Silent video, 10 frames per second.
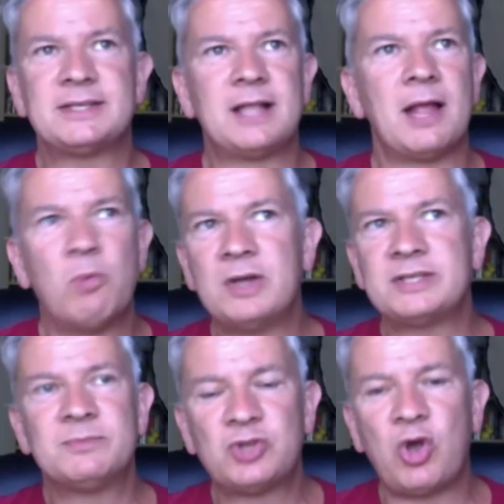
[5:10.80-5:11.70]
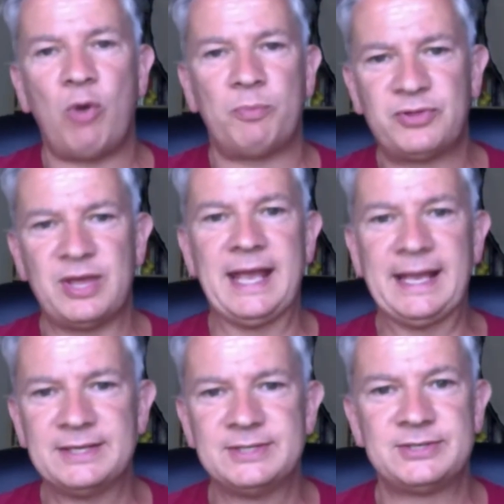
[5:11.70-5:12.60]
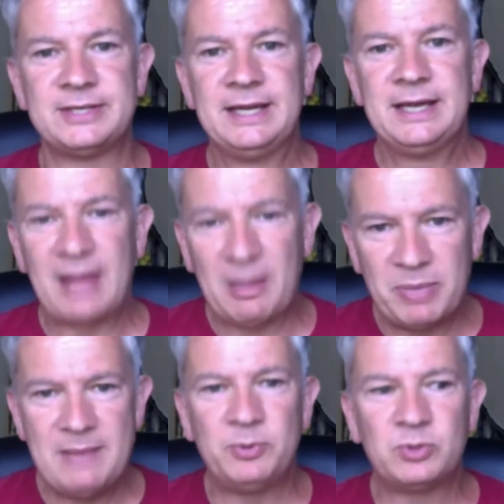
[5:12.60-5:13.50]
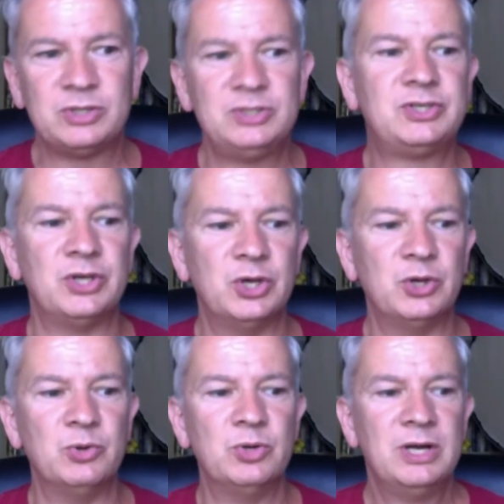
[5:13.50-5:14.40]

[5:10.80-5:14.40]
like, what are some top things that people can do